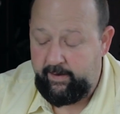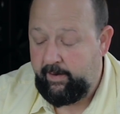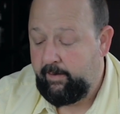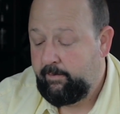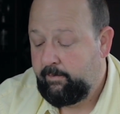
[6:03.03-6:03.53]

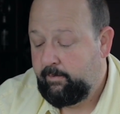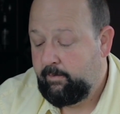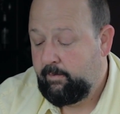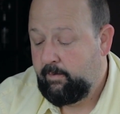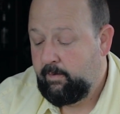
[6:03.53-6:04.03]
Corel
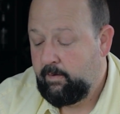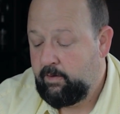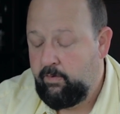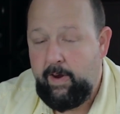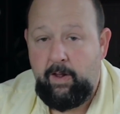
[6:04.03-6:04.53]

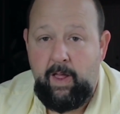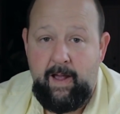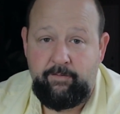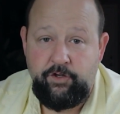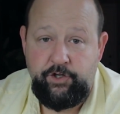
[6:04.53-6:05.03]

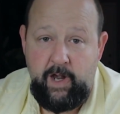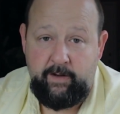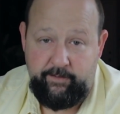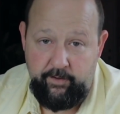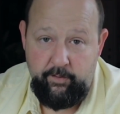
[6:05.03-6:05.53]

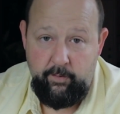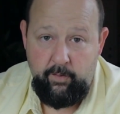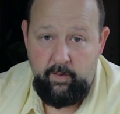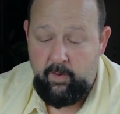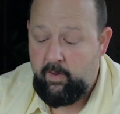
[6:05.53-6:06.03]
Aftershock 2.
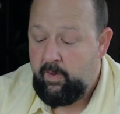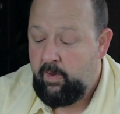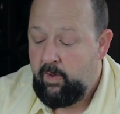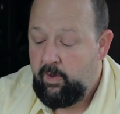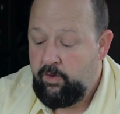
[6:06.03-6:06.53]

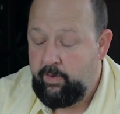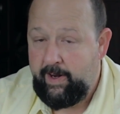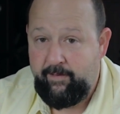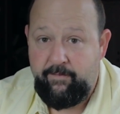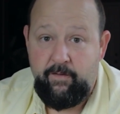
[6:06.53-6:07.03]
You
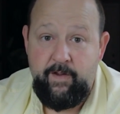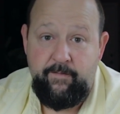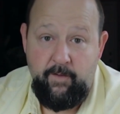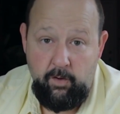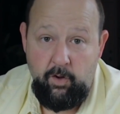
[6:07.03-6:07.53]
get a free
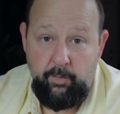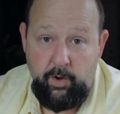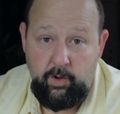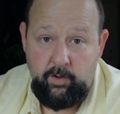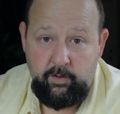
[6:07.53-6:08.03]
photo
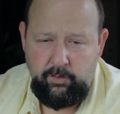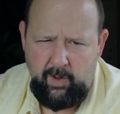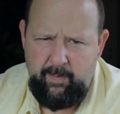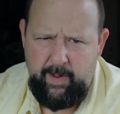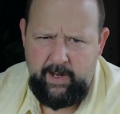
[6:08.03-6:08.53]
book,
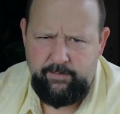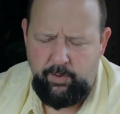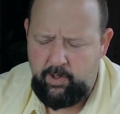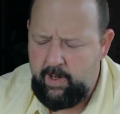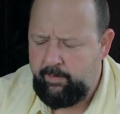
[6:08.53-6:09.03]
20-page
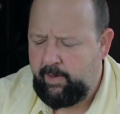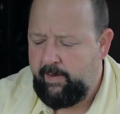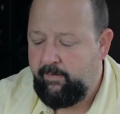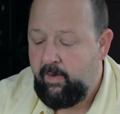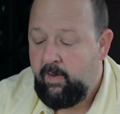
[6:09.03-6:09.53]
book, I
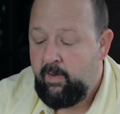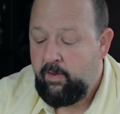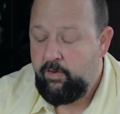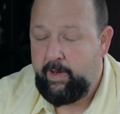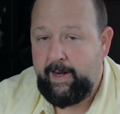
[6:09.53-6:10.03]
believe.
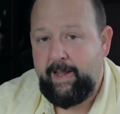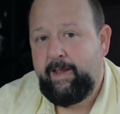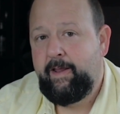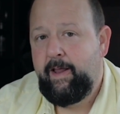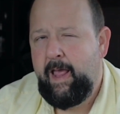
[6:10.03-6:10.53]
You get a
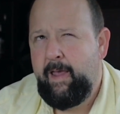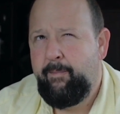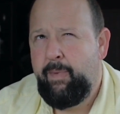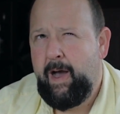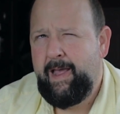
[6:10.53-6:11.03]

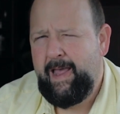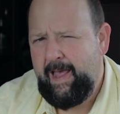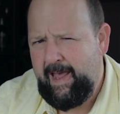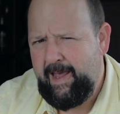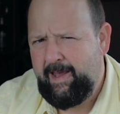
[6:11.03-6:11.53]

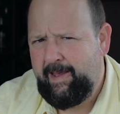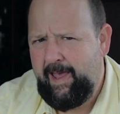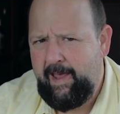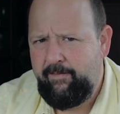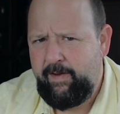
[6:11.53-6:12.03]
8x8
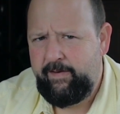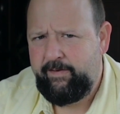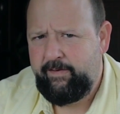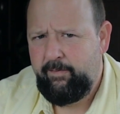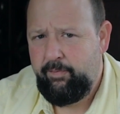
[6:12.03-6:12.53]

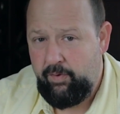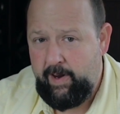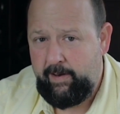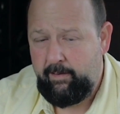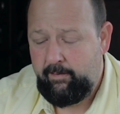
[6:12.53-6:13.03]
canvas
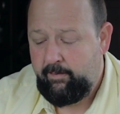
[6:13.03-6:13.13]
print.